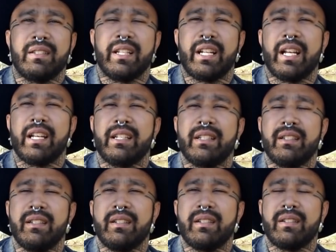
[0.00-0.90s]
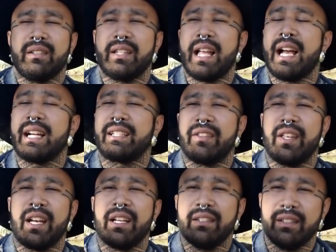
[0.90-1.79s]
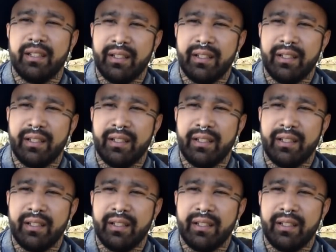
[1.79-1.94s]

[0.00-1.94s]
I lacked that